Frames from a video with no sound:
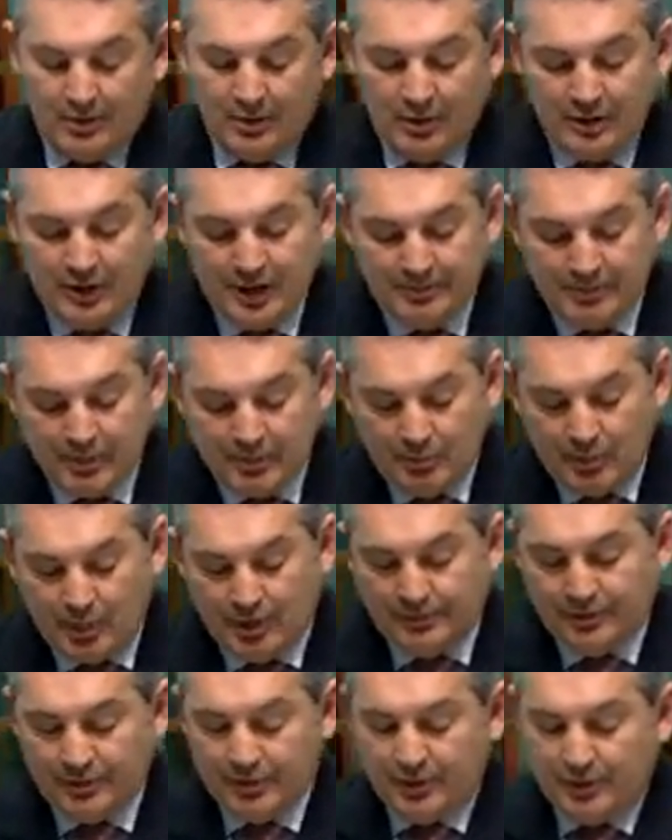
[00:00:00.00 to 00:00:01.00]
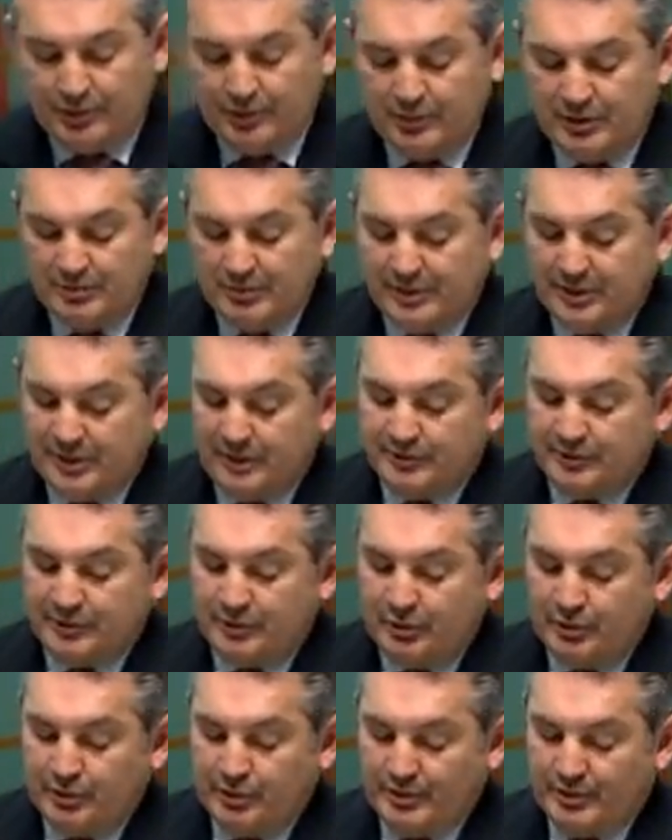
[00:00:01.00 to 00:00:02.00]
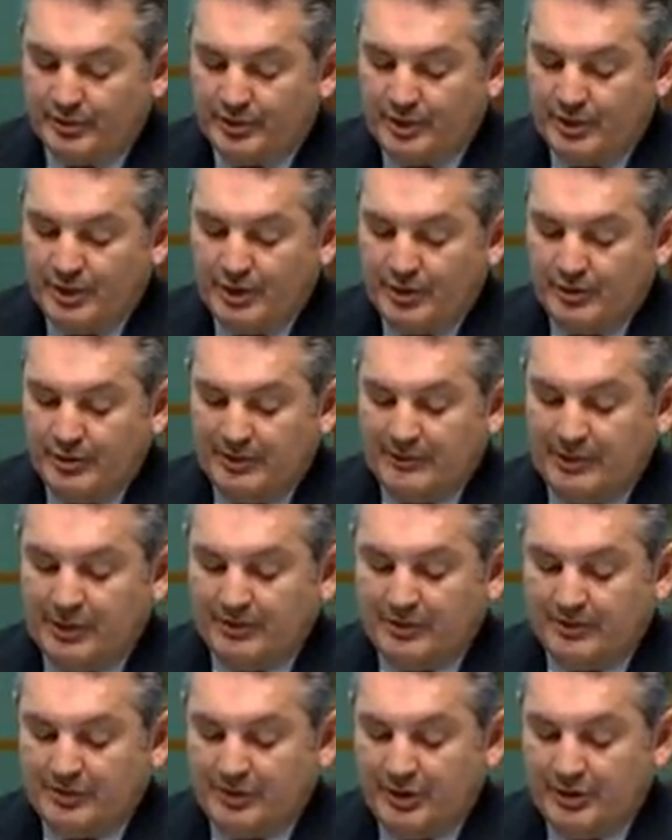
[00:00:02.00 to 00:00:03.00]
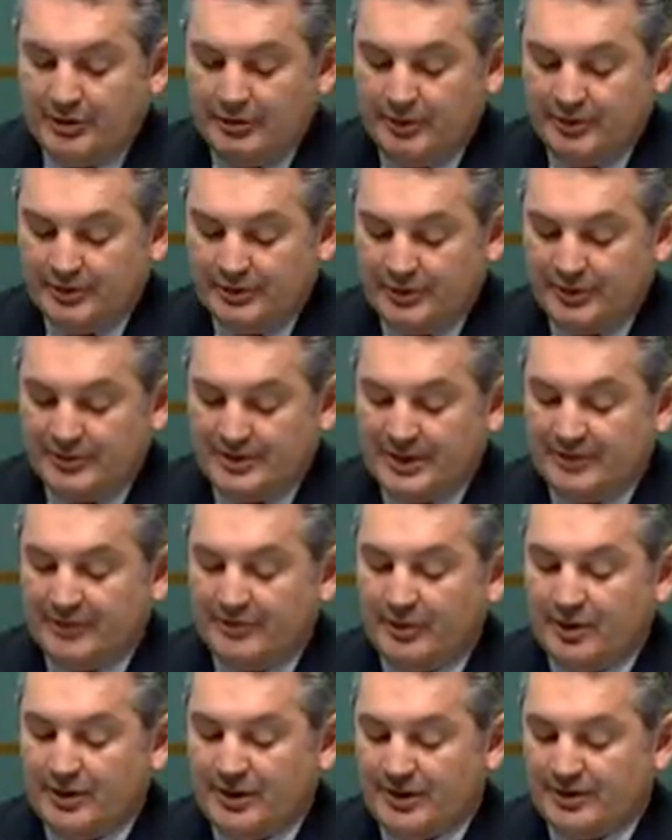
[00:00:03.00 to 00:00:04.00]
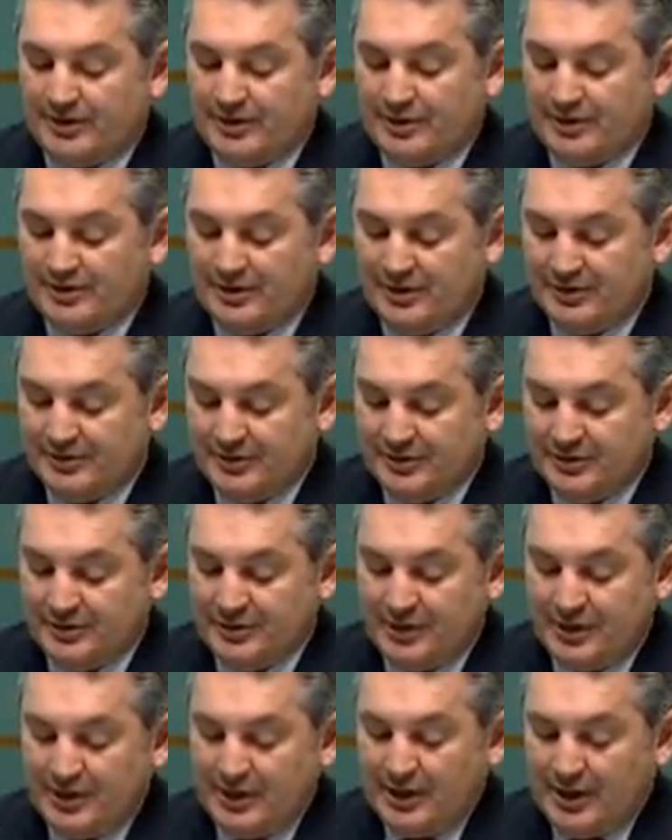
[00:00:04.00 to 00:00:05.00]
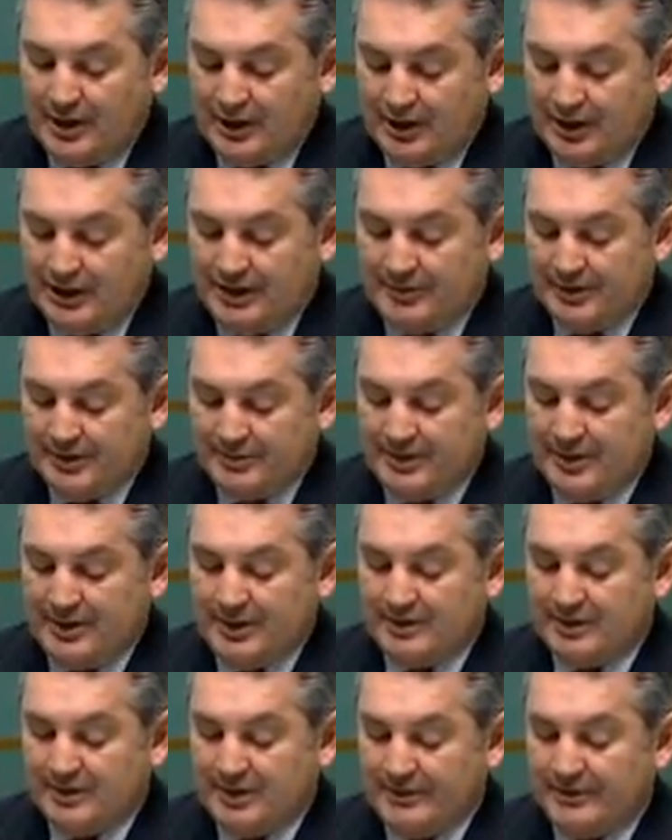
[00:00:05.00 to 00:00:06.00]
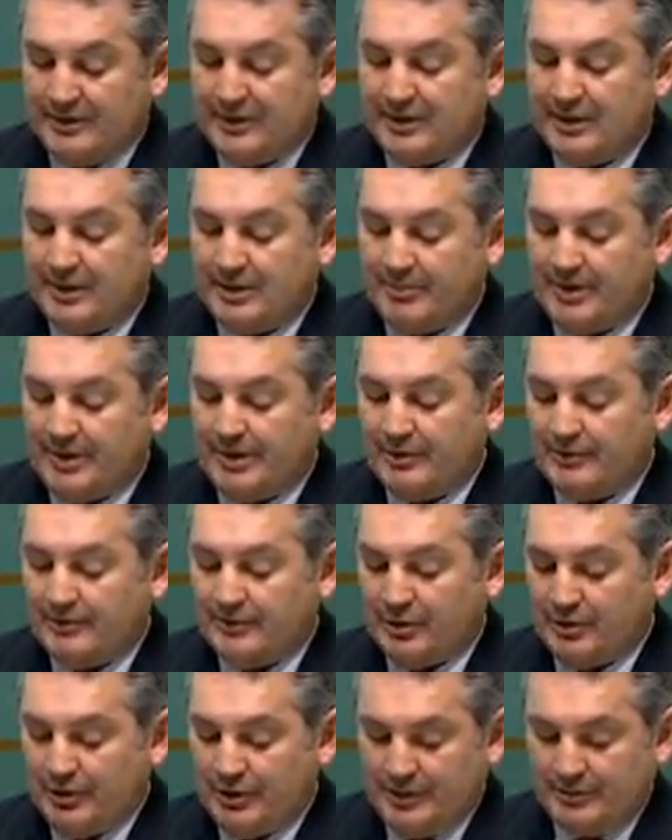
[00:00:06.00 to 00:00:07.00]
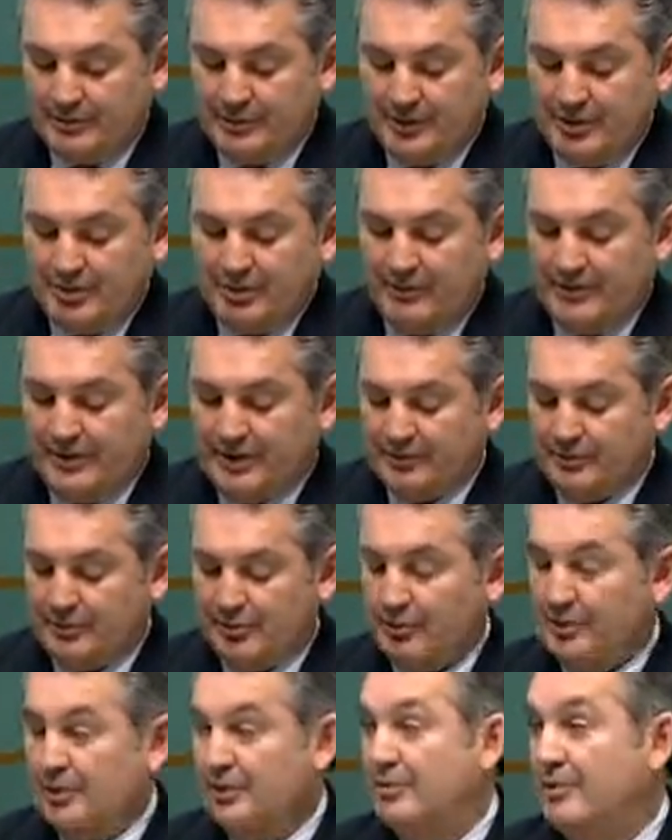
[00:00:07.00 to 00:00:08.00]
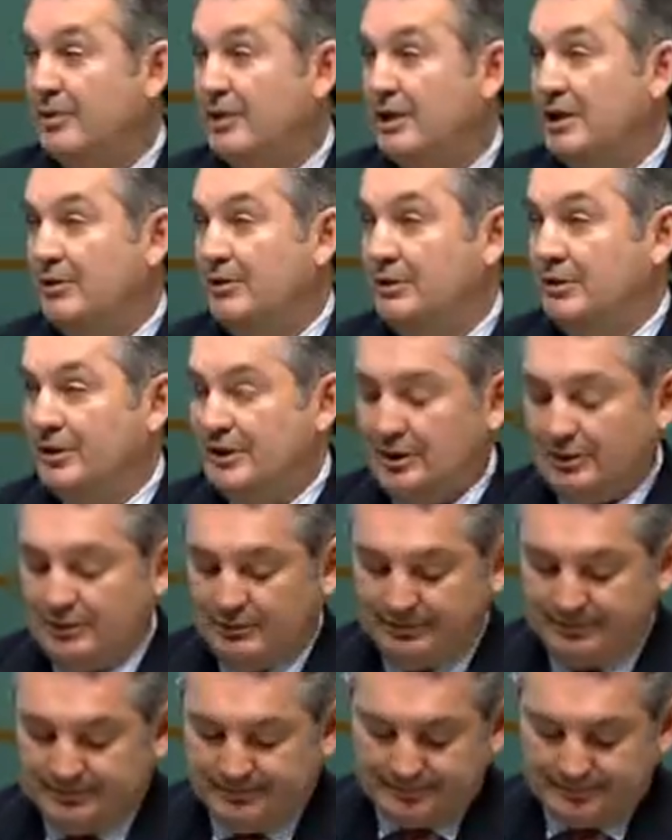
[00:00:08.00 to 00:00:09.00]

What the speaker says: I know my wife and I would have been overjoyed to have the opportunity to receive some financial assistance and leave to spend a significant amount of time with our daughters when they were little.